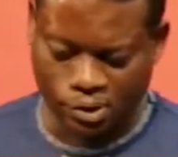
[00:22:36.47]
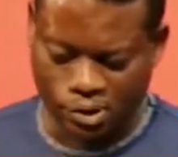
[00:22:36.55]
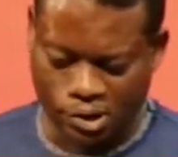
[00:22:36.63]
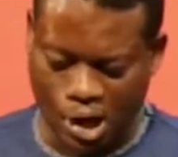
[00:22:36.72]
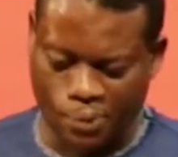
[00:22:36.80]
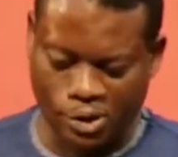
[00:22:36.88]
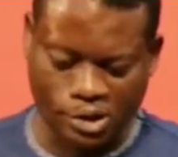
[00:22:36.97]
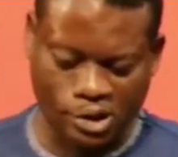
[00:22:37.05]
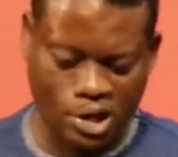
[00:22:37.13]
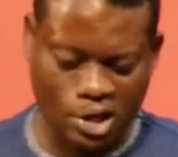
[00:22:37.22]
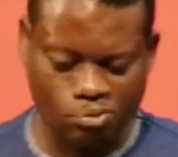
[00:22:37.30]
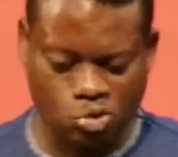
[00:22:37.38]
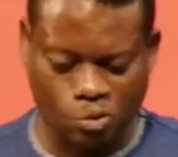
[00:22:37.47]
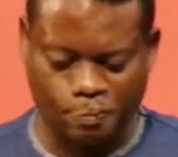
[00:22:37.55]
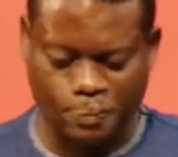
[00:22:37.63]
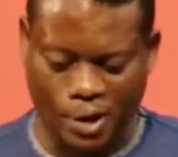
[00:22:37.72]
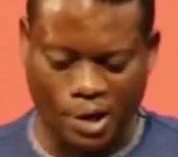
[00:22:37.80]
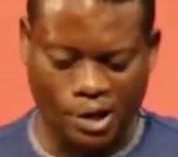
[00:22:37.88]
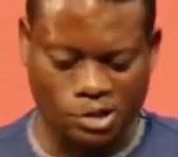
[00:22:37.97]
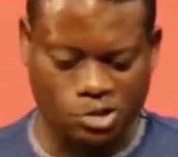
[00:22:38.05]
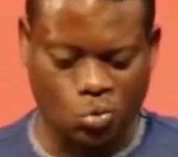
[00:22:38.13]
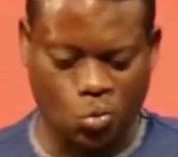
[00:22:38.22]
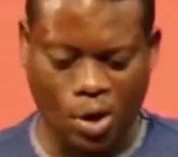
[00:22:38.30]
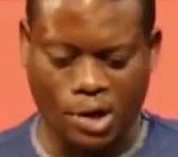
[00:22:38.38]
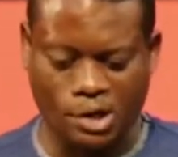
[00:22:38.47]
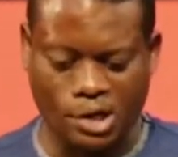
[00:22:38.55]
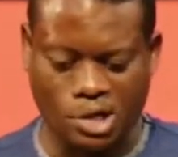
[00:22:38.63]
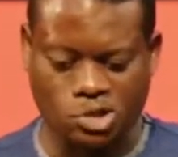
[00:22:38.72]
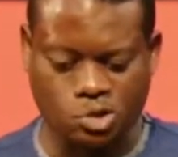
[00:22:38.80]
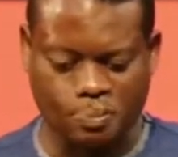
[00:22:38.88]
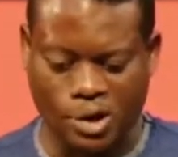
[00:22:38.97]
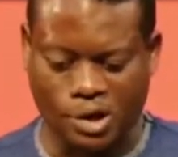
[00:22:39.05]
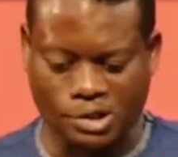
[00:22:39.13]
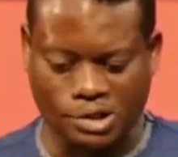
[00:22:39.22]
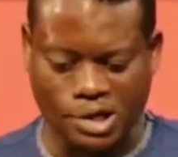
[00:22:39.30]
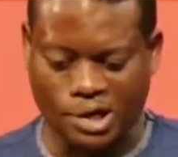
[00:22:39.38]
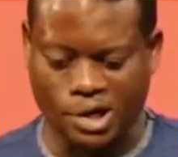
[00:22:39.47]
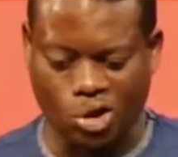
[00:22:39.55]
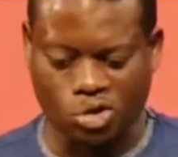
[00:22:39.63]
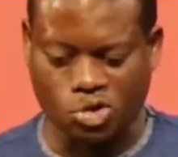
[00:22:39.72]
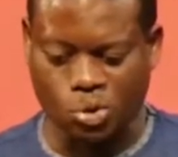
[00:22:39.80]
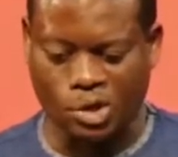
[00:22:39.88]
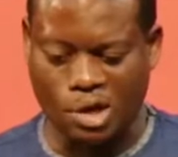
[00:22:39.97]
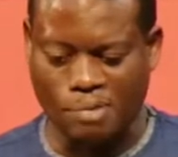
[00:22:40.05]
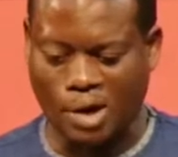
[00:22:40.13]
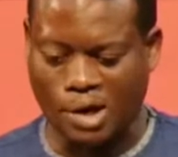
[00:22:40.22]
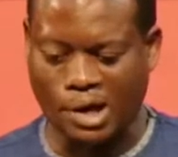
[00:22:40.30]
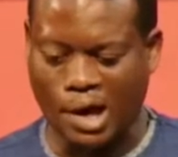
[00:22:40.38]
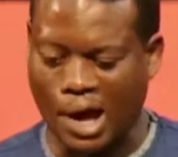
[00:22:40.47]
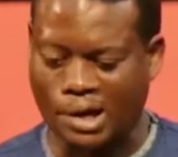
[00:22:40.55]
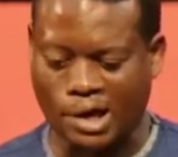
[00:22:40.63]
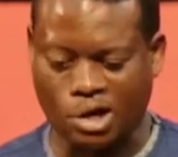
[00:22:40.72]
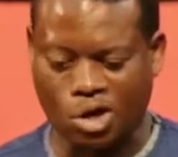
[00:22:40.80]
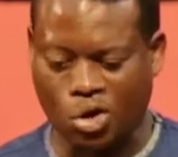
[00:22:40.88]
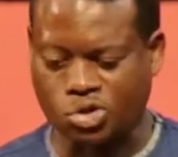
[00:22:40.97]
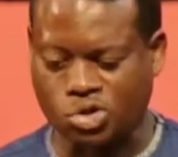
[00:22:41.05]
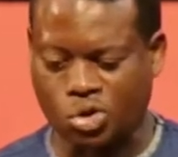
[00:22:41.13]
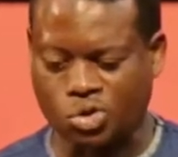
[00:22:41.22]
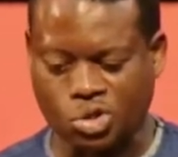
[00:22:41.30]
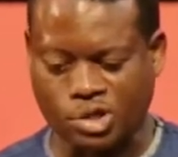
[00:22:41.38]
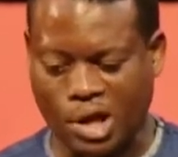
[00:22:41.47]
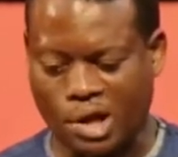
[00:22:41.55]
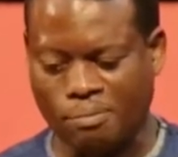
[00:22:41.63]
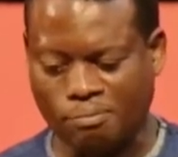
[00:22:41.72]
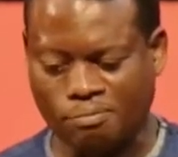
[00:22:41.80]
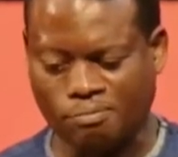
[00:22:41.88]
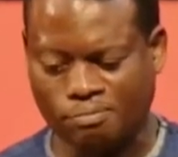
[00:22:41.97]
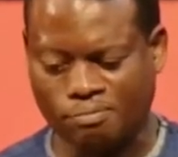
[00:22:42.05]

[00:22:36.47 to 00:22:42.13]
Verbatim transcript: Now it came to pass when they spake daily unto him, and he hearkened not unto them,